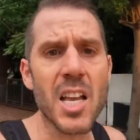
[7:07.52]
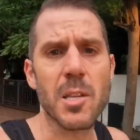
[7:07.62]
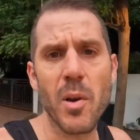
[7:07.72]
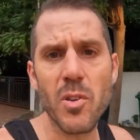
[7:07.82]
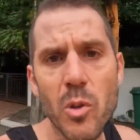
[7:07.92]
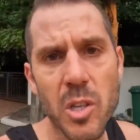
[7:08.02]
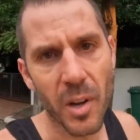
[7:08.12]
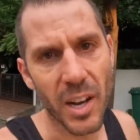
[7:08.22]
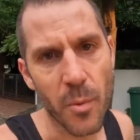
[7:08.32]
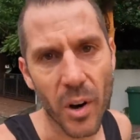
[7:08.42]
I suppose
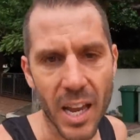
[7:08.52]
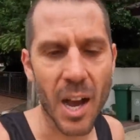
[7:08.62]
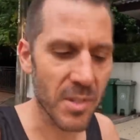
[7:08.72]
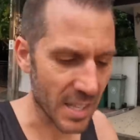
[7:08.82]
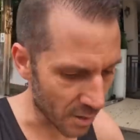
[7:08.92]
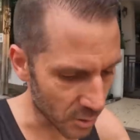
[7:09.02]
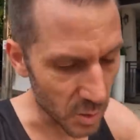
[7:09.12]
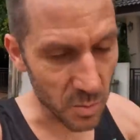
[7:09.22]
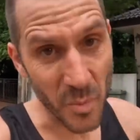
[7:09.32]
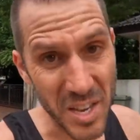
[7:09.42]
ultimately what it comes down to
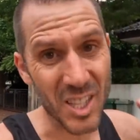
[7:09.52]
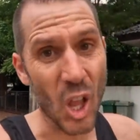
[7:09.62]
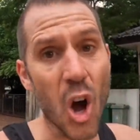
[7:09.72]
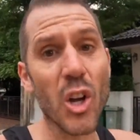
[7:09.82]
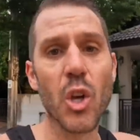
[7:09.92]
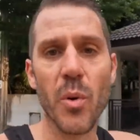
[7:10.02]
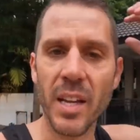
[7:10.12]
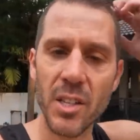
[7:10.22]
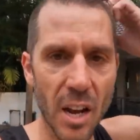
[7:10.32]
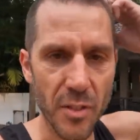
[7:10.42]
is when we start doing
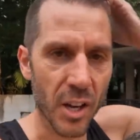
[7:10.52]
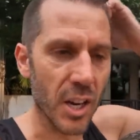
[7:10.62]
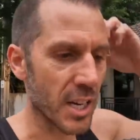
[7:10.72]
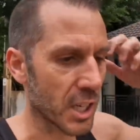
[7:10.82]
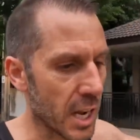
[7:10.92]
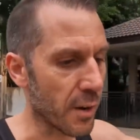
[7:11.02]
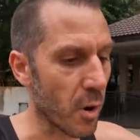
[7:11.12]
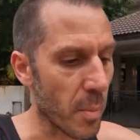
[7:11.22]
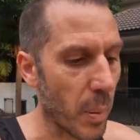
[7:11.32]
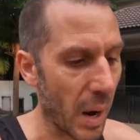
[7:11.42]
strength and conditioning
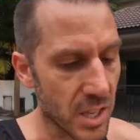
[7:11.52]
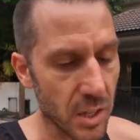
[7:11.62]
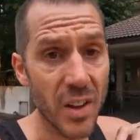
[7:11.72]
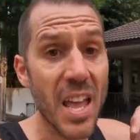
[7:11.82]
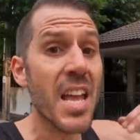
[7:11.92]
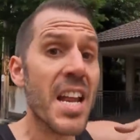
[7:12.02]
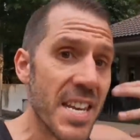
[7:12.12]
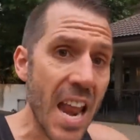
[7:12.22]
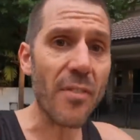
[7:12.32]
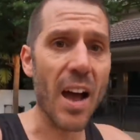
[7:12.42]
from a place of
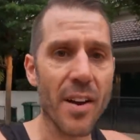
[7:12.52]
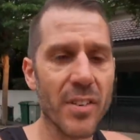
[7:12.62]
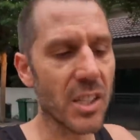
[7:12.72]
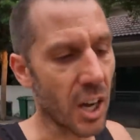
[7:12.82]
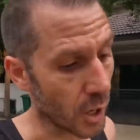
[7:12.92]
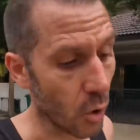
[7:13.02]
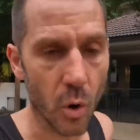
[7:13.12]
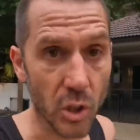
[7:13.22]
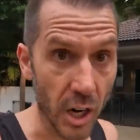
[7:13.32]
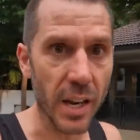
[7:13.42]
never having done it
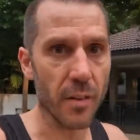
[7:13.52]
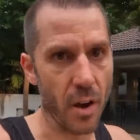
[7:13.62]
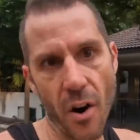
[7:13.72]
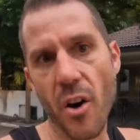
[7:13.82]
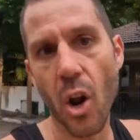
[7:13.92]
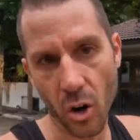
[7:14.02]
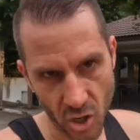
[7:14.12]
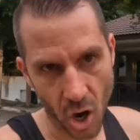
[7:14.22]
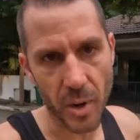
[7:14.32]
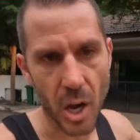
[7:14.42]
or done it a very long
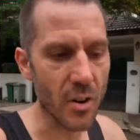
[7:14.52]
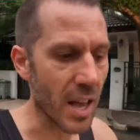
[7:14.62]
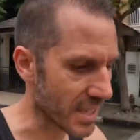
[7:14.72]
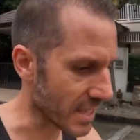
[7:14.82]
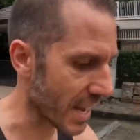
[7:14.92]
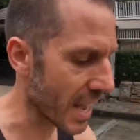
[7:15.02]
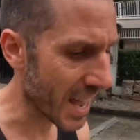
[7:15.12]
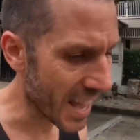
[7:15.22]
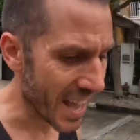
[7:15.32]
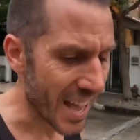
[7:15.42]
time ago, let's say,
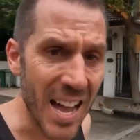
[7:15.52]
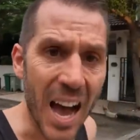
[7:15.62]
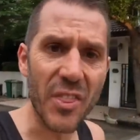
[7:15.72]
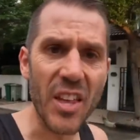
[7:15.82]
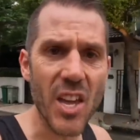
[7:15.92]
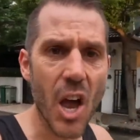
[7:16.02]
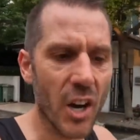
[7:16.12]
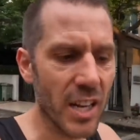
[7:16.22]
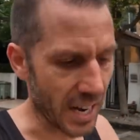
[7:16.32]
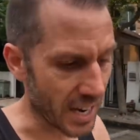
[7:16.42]
I think the
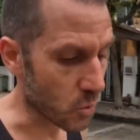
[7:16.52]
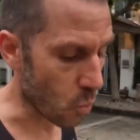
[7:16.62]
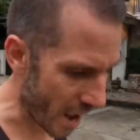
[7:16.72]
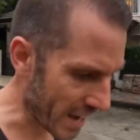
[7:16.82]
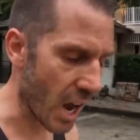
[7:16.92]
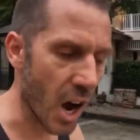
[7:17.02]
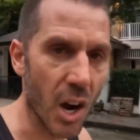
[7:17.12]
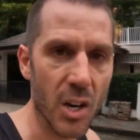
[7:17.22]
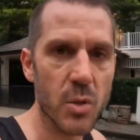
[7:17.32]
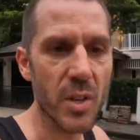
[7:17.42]
early days, when it
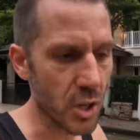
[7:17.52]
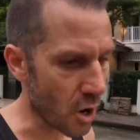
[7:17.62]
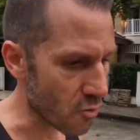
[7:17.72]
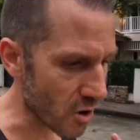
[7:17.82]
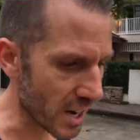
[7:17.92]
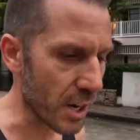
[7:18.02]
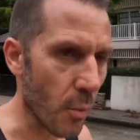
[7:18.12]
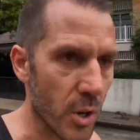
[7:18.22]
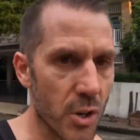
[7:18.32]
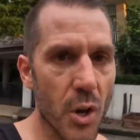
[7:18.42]
hurts, when you don't really know
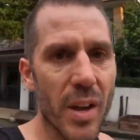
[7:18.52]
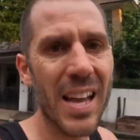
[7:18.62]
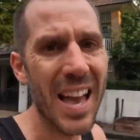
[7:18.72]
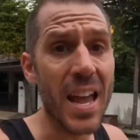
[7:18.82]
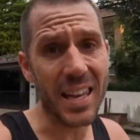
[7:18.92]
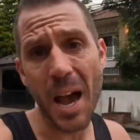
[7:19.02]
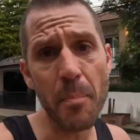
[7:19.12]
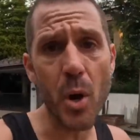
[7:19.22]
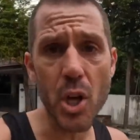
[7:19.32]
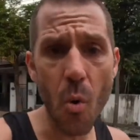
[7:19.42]
what you're doing, it can
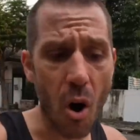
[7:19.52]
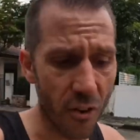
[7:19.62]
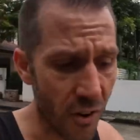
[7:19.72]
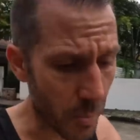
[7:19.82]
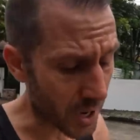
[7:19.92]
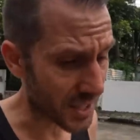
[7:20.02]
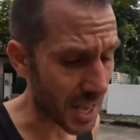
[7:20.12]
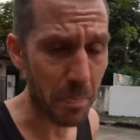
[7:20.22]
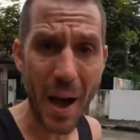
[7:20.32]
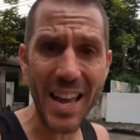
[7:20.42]
put you off because
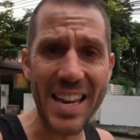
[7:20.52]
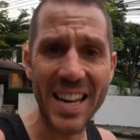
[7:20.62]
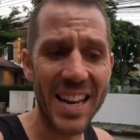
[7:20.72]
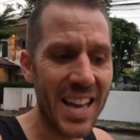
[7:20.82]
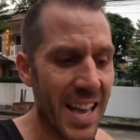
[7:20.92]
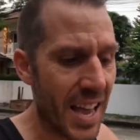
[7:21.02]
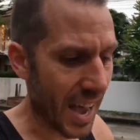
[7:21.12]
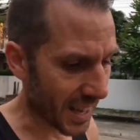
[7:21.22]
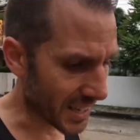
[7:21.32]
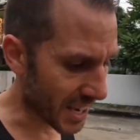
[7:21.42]
there's pain
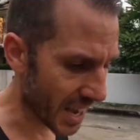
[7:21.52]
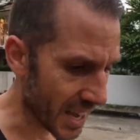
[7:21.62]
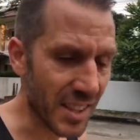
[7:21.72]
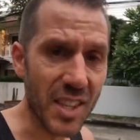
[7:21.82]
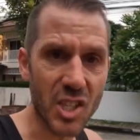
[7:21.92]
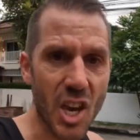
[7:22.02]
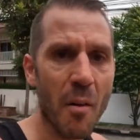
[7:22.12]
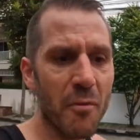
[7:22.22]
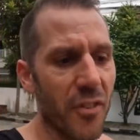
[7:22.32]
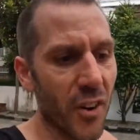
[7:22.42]
and
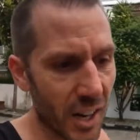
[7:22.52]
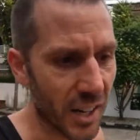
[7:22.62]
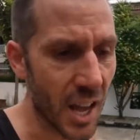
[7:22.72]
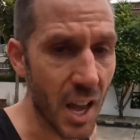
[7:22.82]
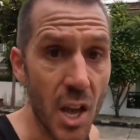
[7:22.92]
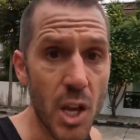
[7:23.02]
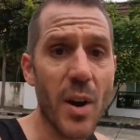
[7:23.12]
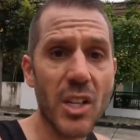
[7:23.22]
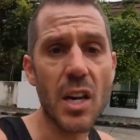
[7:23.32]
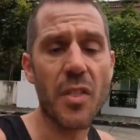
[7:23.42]
discomfort, and you
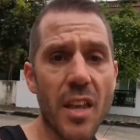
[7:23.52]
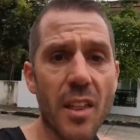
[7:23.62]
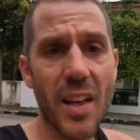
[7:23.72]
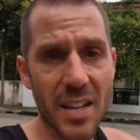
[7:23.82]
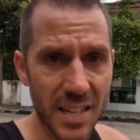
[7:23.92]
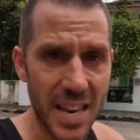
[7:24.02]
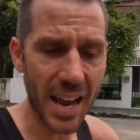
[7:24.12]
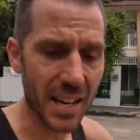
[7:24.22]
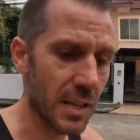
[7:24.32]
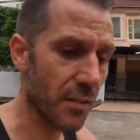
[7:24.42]
actually think that that's a
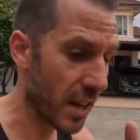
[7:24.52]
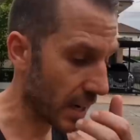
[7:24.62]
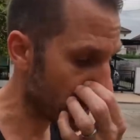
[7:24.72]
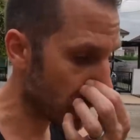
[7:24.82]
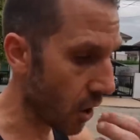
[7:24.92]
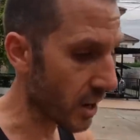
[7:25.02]
negative thing, and it's not.